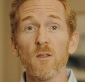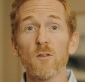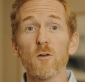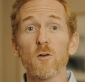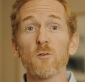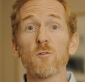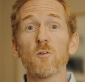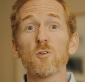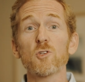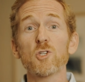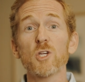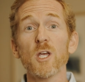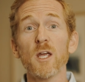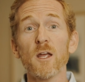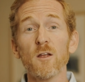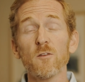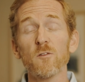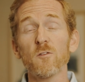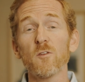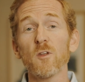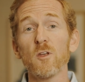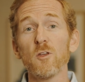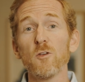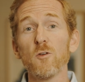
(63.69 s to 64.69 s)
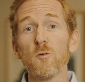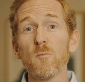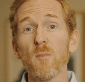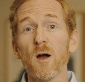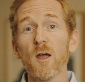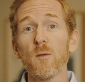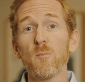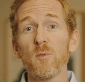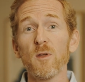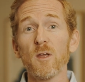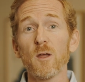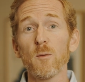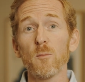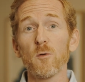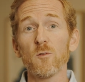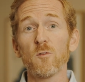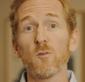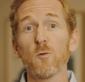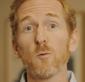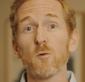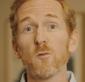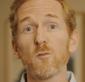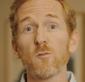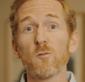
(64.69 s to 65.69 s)
there's a chance that you might be able
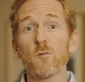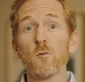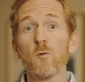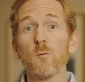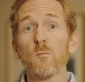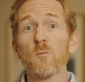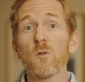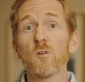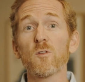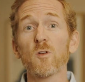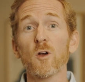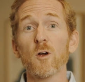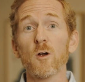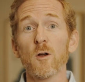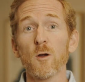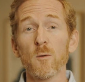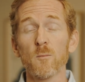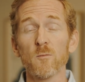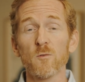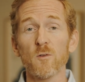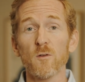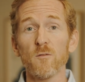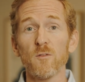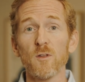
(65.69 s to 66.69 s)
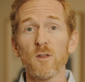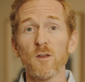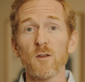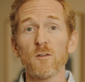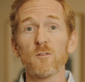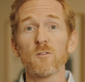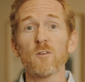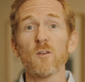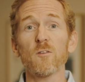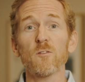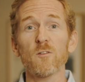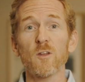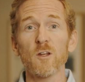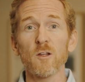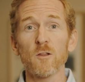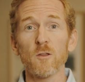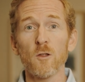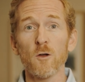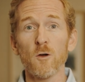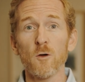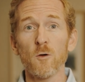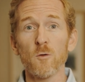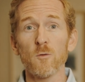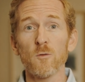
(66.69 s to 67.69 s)
to assume the terms of the existing
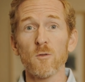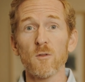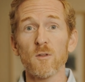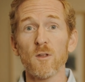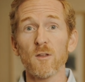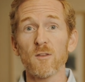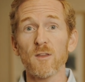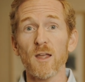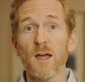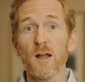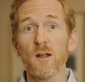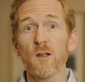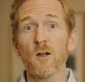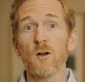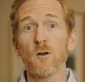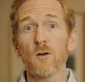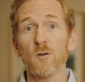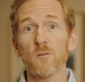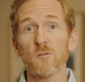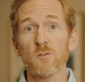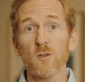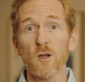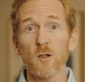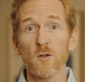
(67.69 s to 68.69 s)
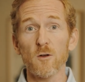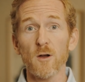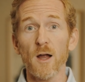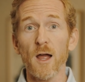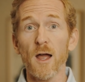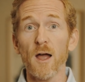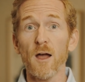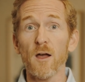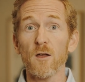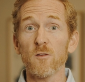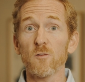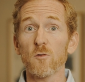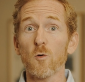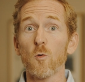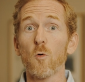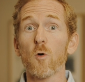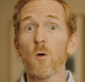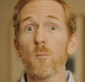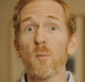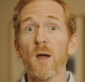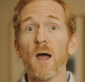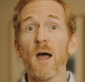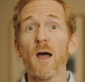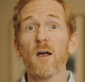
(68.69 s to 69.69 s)
loan that current seller has
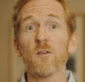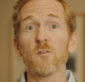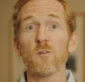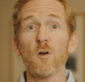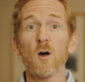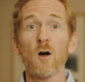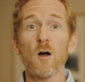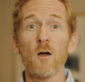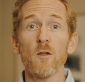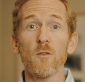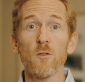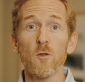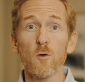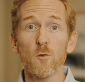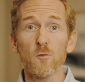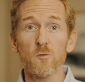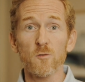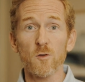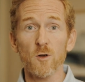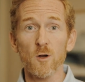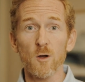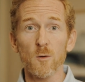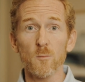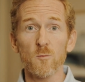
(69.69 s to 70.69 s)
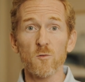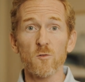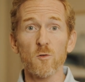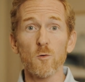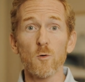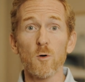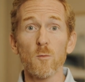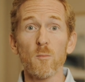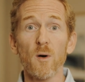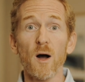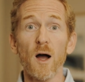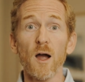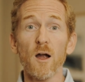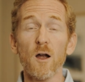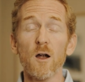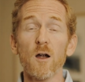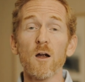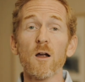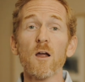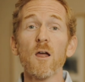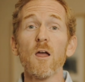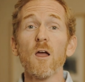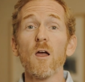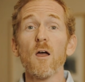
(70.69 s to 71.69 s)
or pass on those terms to a
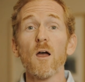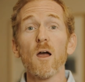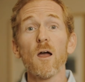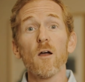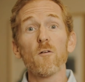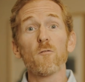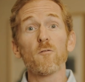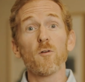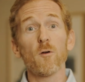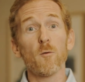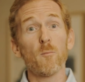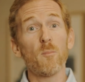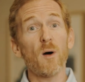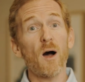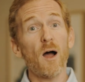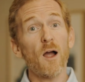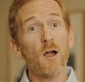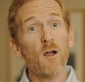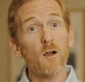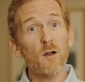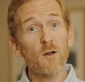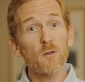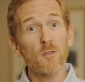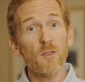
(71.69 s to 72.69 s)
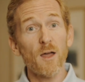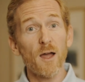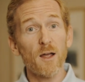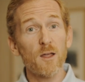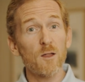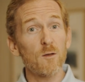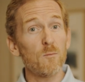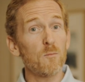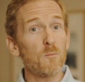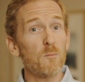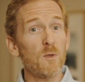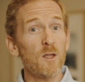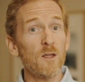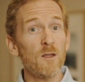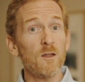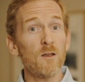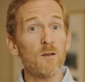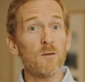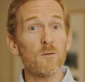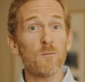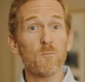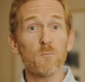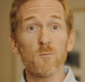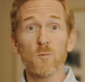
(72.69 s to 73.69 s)
buyer. For a buyer, that can
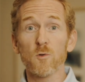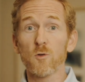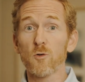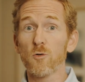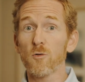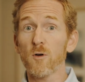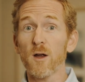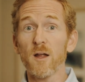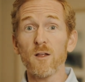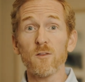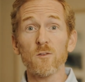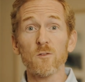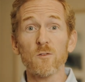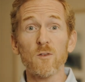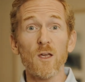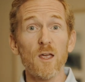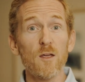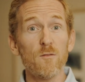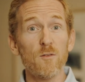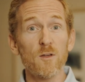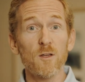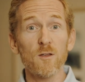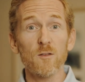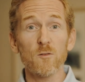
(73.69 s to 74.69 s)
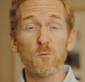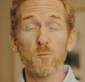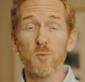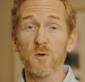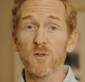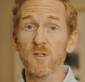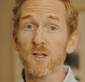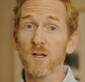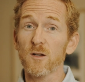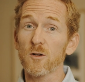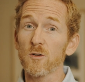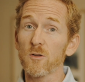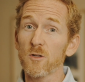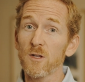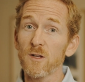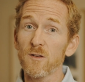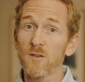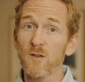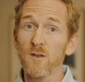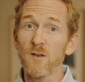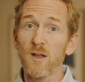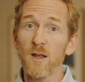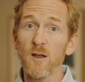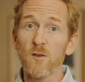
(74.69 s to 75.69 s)
mean great savings, particularly in
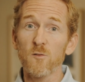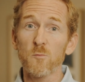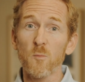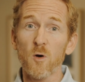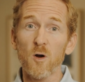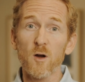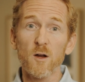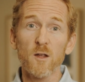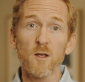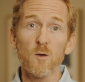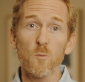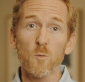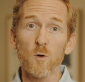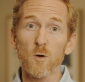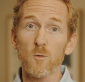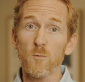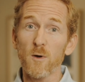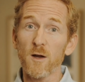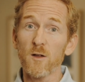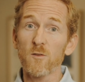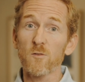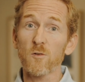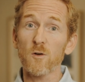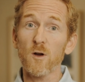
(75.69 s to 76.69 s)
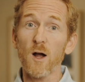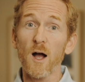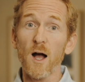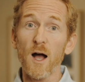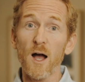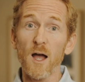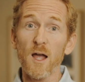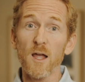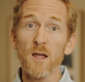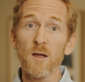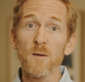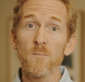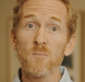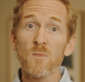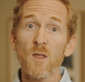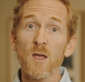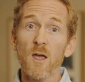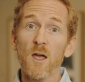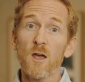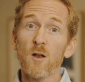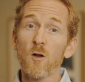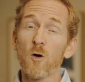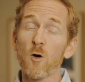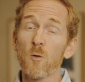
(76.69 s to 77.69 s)
today's market where rates are high
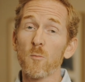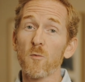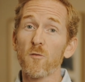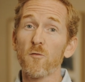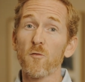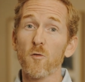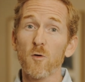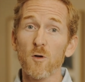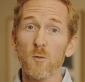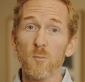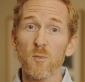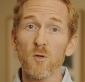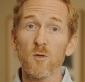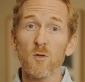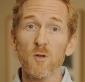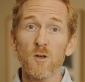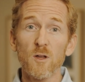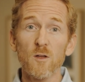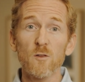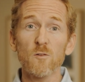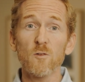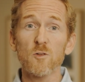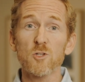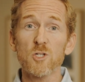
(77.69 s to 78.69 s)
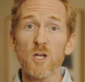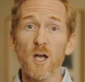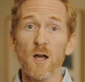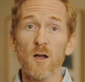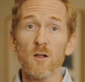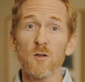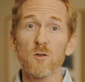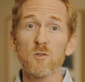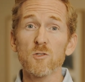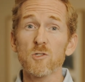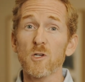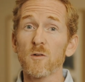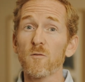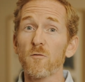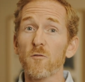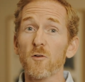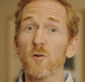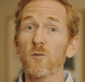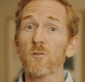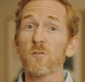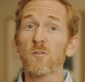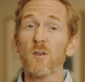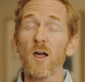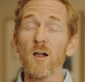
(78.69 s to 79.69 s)
and home affordability is a challenge. And
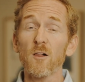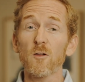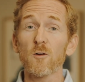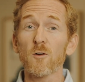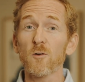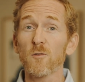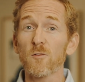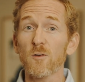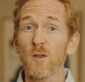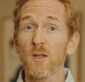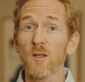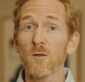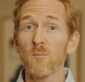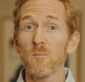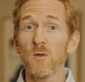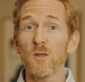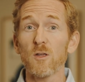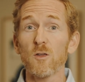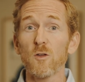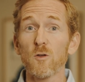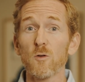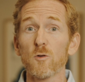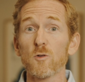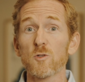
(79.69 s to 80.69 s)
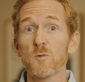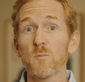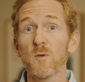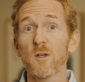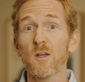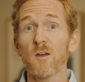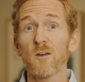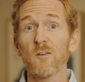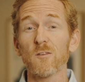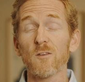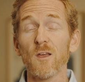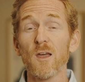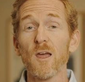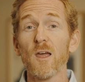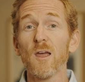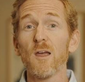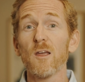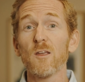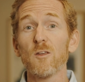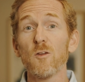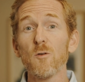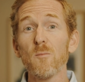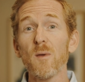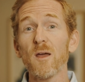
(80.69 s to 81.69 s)
for sellers, it can be huge because
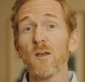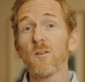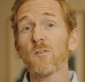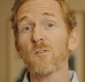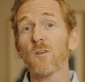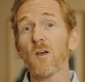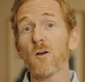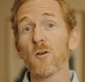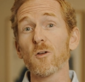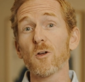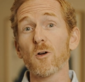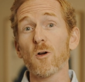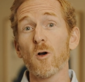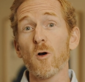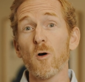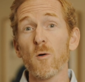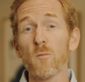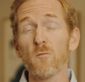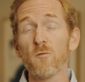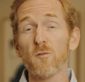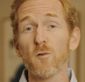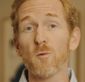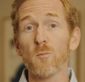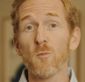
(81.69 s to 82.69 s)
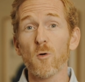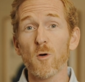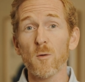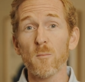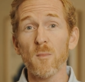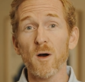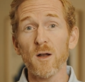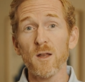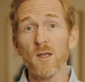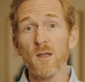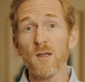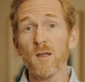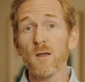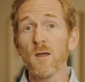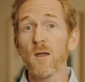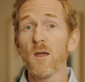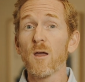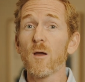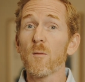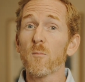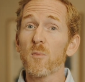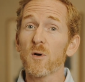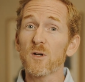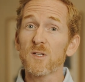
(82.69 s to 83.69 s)
you may sell your home for more money,
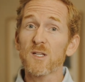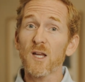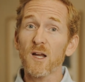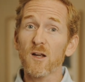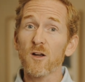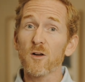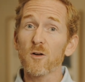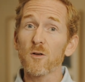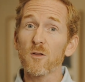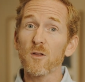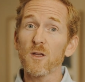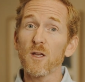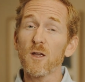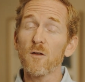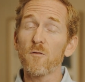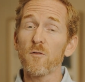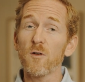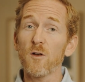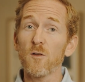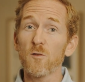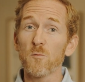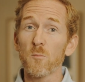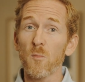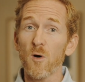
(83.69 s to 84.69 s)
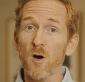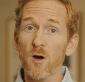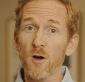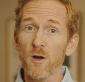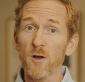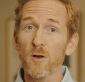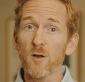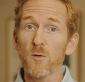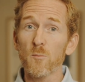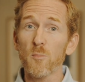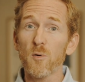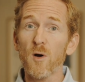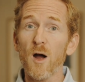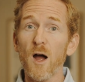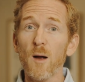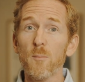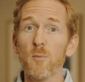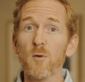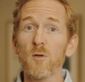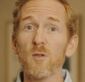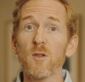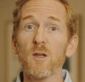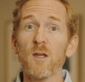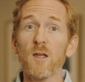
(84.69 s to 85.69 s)
particularly if it is marketed
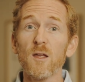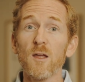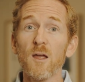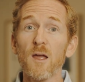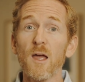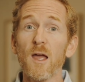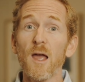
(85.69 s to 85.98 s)
properly,